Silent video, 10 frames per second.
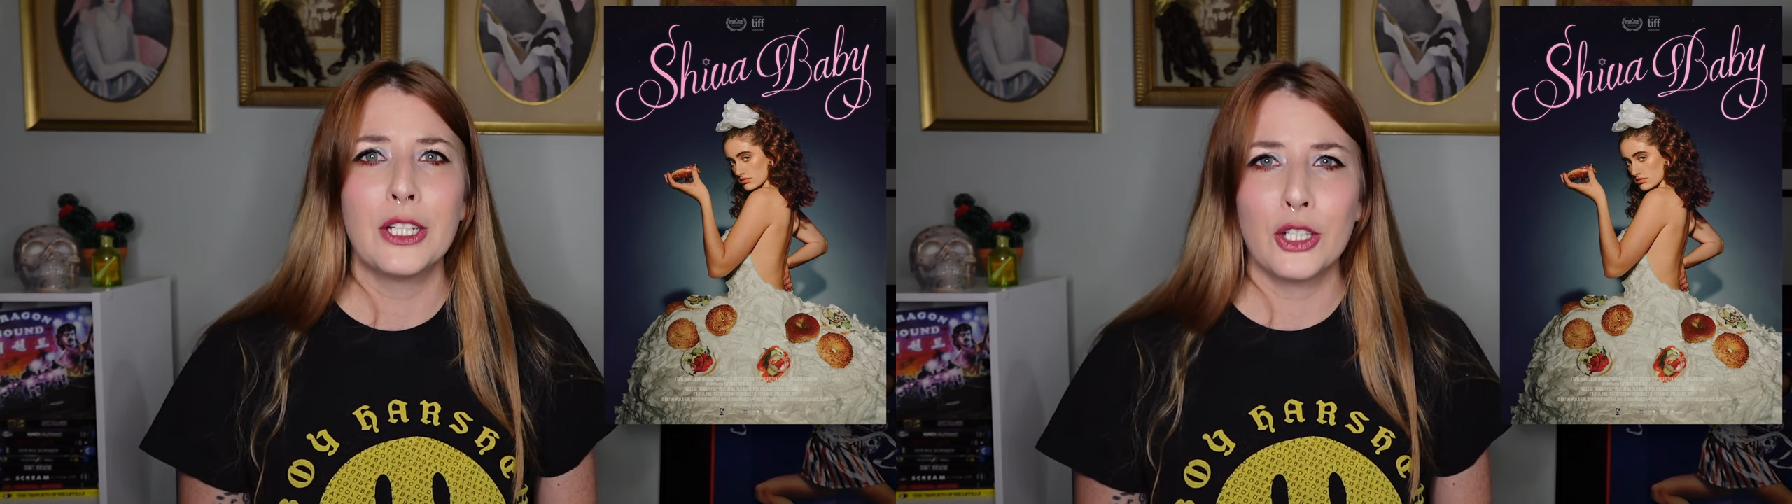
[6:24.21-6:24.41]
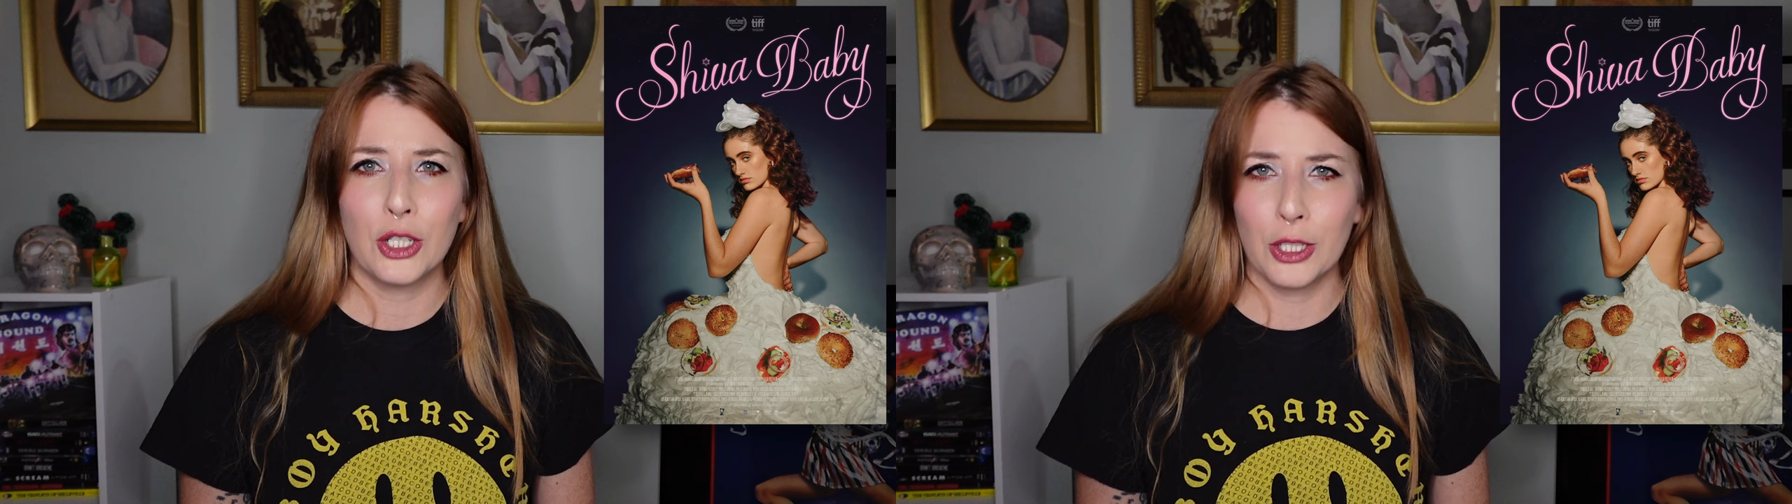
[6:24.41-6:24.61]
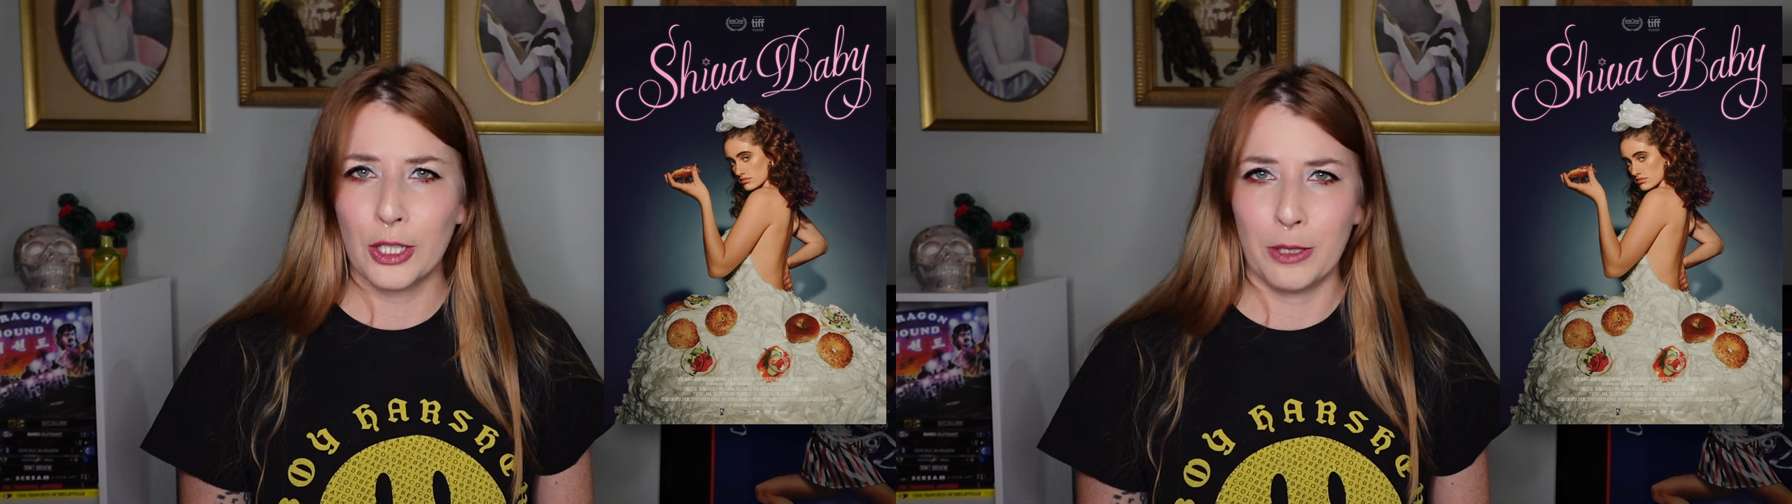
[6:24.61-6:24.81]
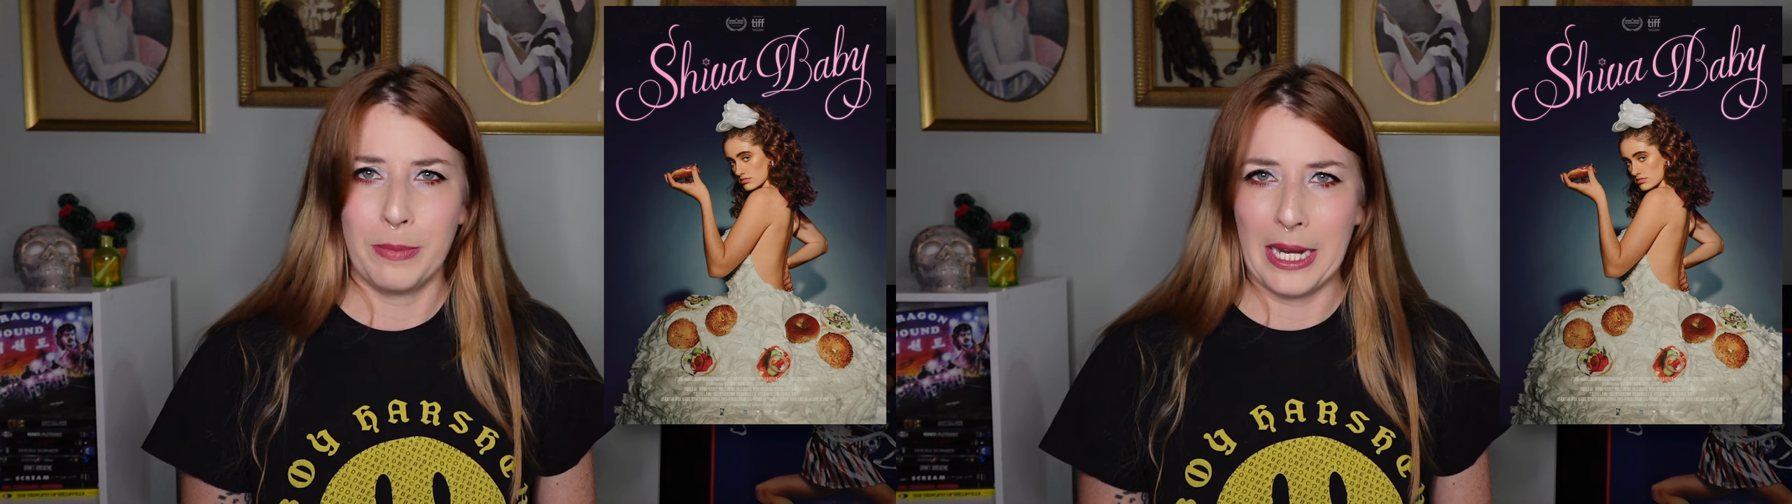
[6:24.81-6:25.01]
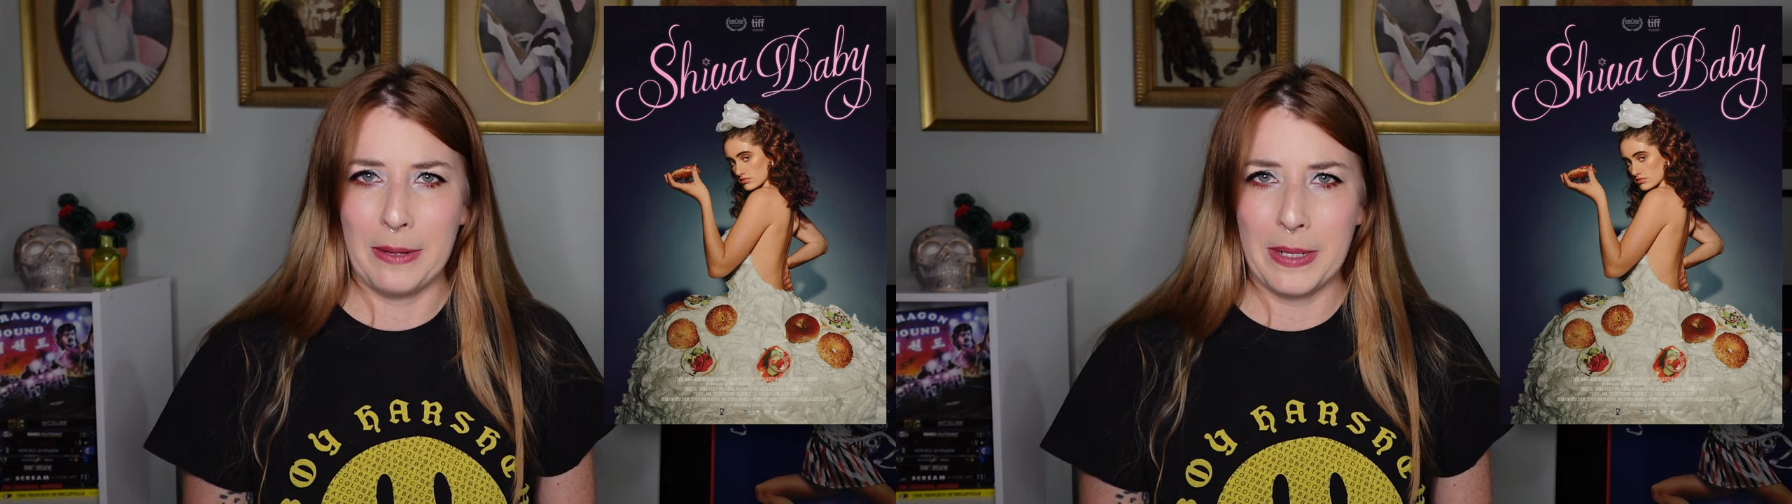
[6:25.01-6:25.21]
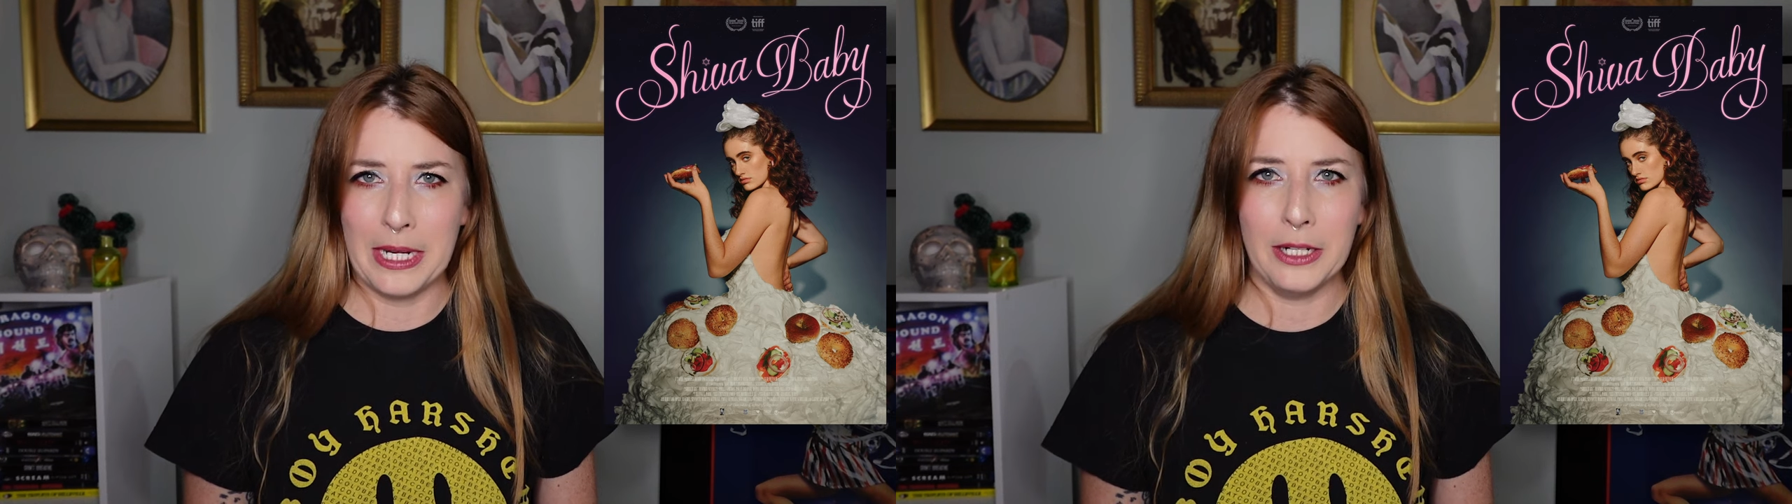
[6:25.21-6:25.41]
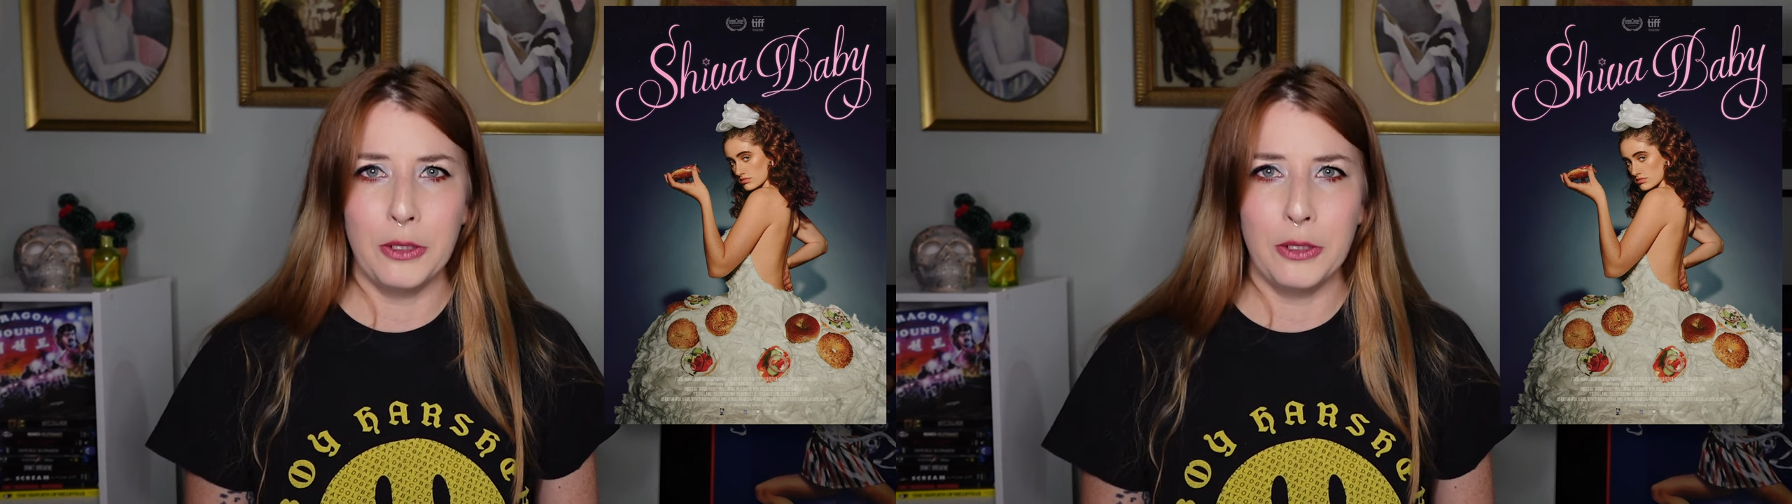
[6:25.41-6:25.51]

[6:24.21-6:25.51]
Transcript: sugar baby